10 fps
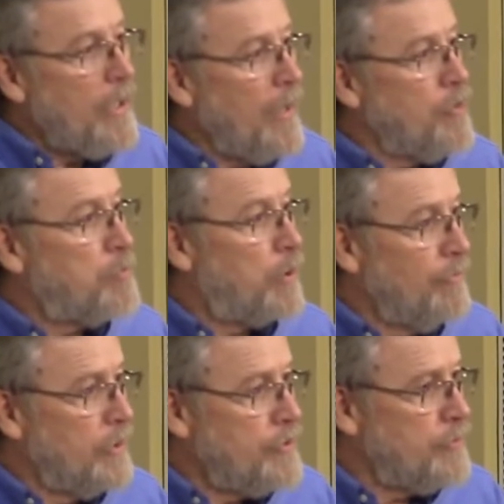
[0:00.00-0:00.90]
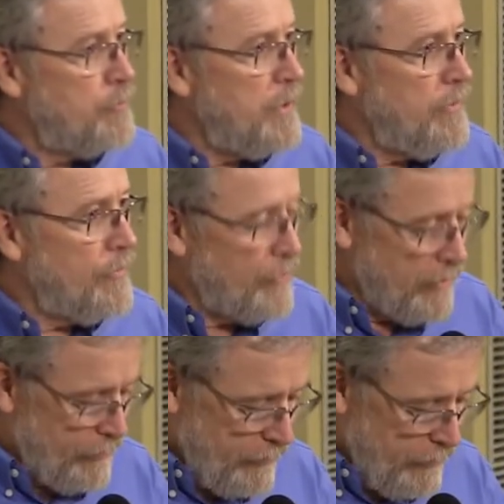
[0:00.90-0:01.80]
to have the privilege of being
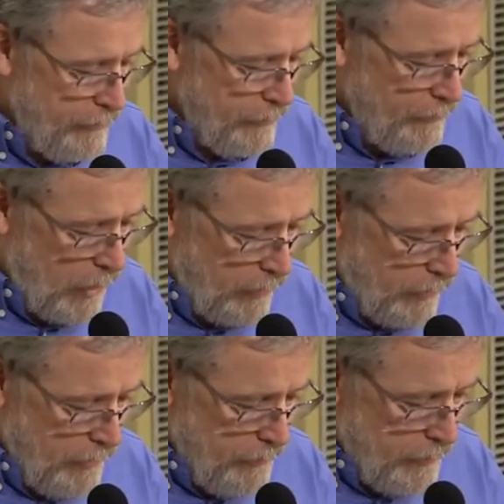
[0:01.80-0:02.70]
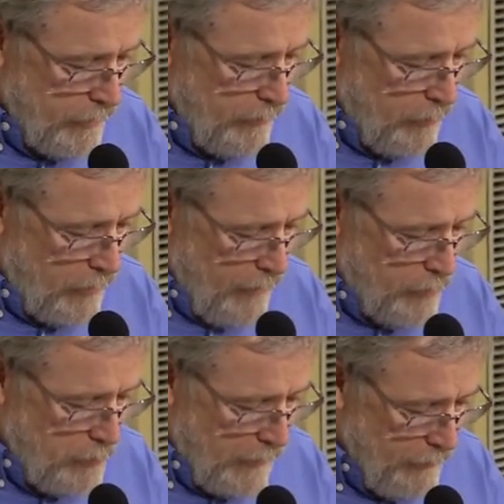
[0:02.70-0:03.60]
citizens of our country or
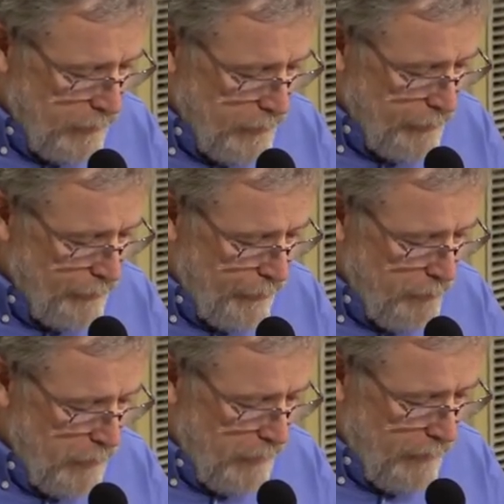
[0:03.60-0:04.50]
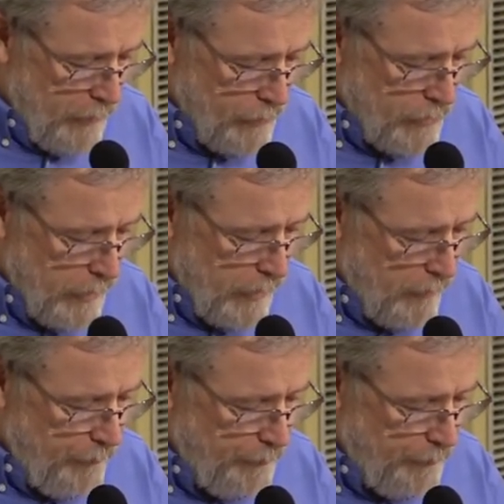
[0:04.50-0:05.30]
other privileges that many of us share.